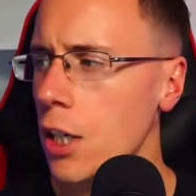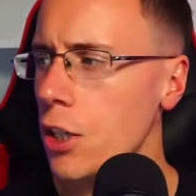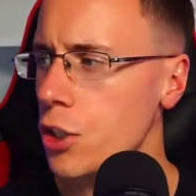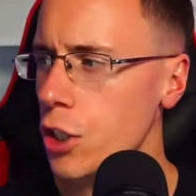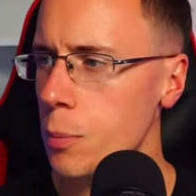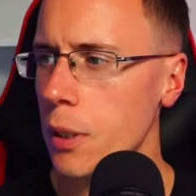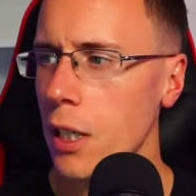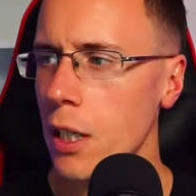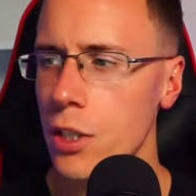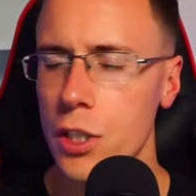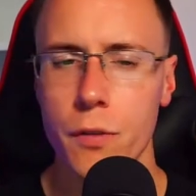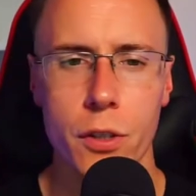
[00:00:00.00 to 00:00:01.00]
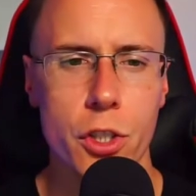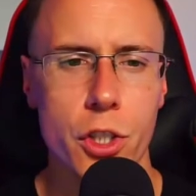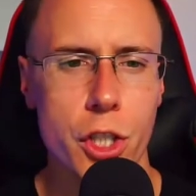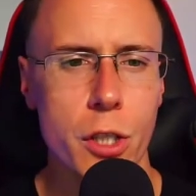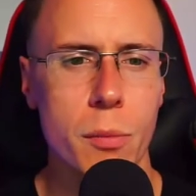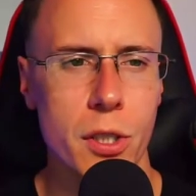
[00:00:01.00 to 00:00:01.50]
Just because you've
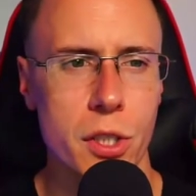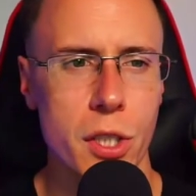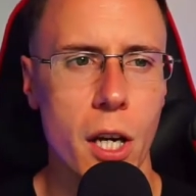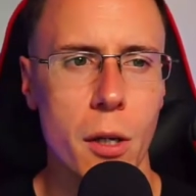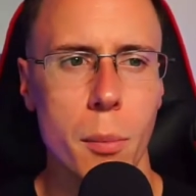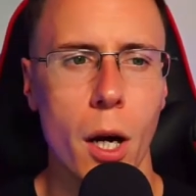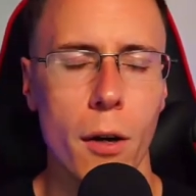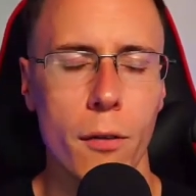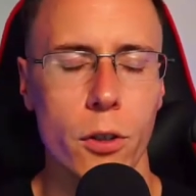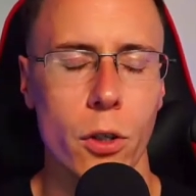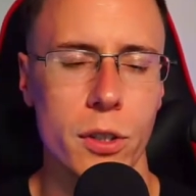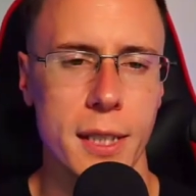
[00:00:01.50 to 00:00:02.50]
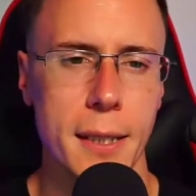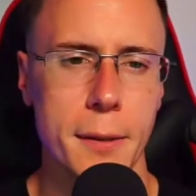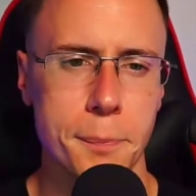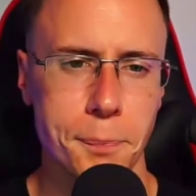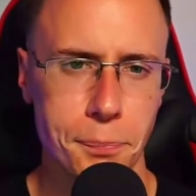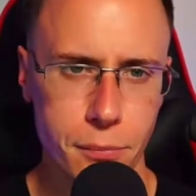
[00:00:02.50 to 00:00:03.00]
consumed a certain part of content
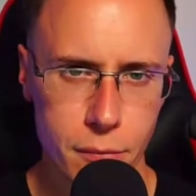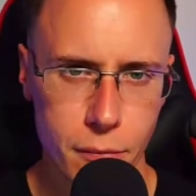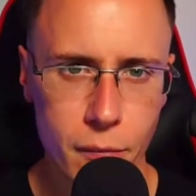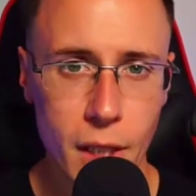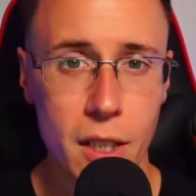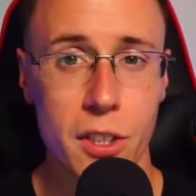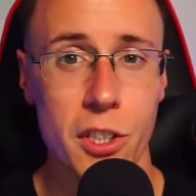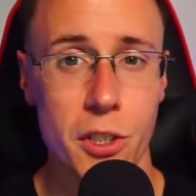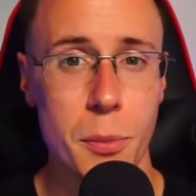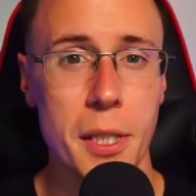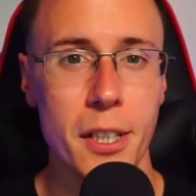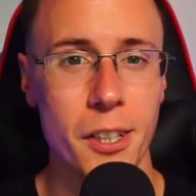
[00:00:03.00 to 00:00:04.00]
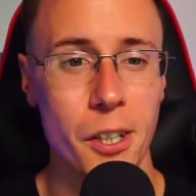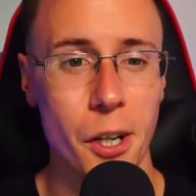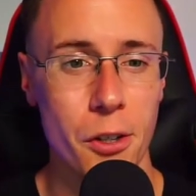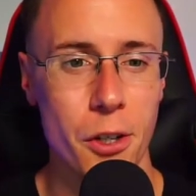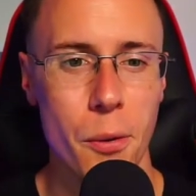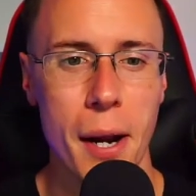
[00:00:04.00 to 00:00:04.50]
doesn't mean you're going to go
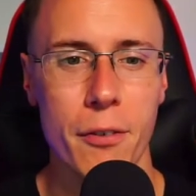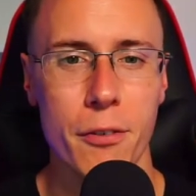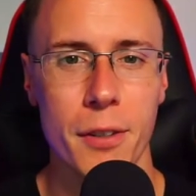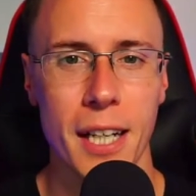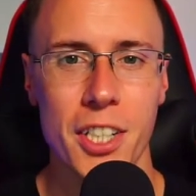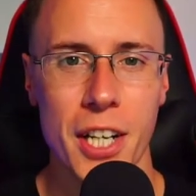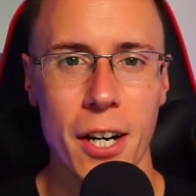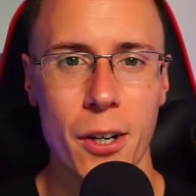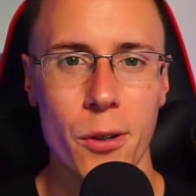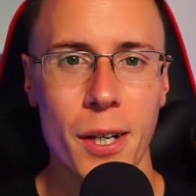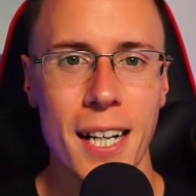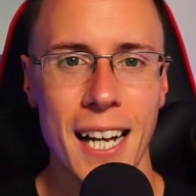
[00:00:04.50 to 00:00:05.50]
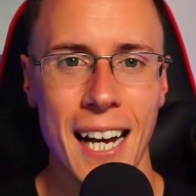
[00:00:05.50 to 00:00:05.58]
direct through that channel.